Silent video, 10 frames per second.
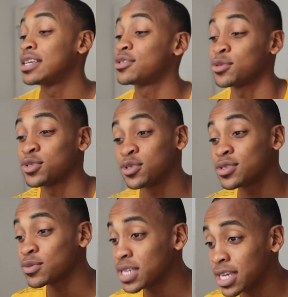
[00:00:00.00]
So as soon
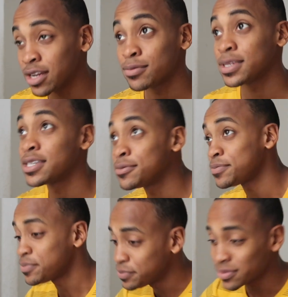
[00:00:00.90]
as we get up there,
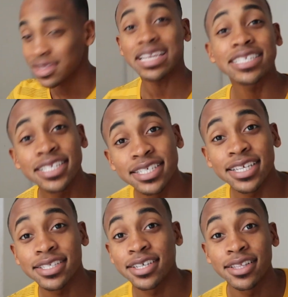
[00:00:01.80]
she
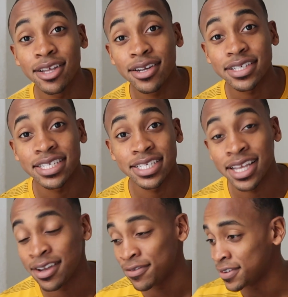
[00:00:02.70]
says, good luck. She
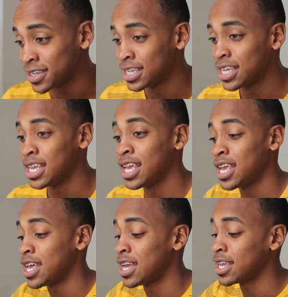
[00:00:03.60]
left.
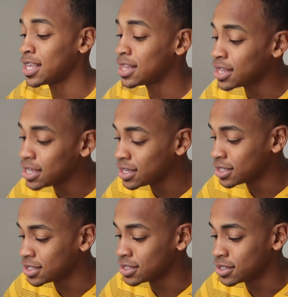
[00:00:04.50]
I click
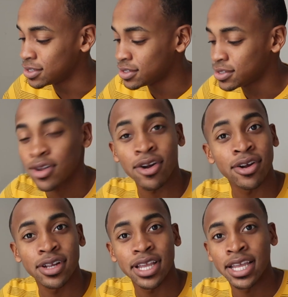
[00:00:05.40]

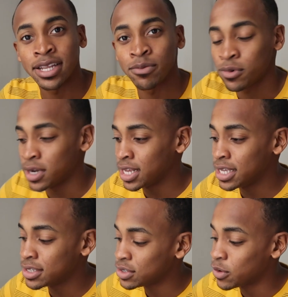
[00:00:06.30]
start, and when I
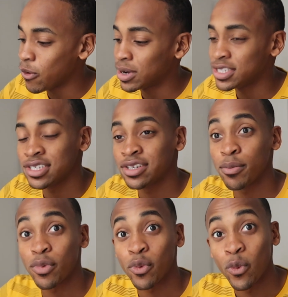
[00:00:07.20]
get to question
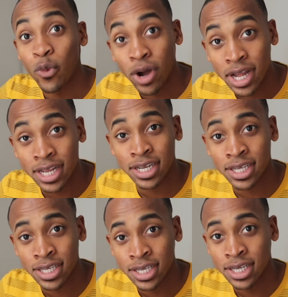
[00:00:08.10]
number 1,
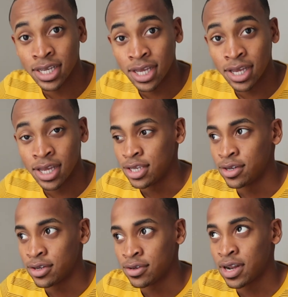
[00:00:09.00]

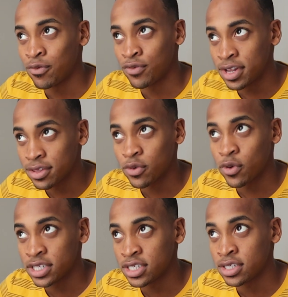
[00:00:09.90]
and I read the
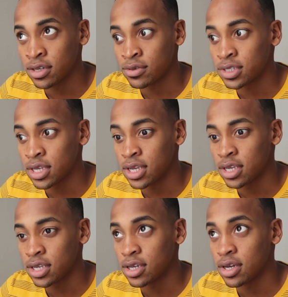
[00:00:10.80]
question, I was like,
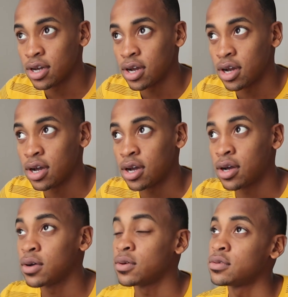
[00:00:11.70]

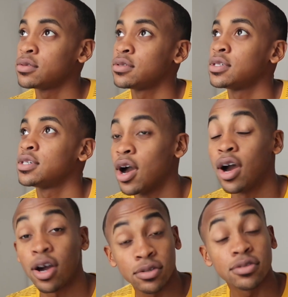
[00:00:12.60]
oh,
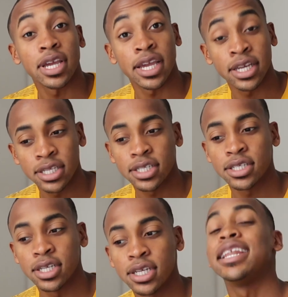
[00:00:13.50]
okay.
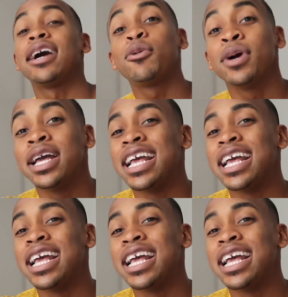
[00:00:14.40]
Now,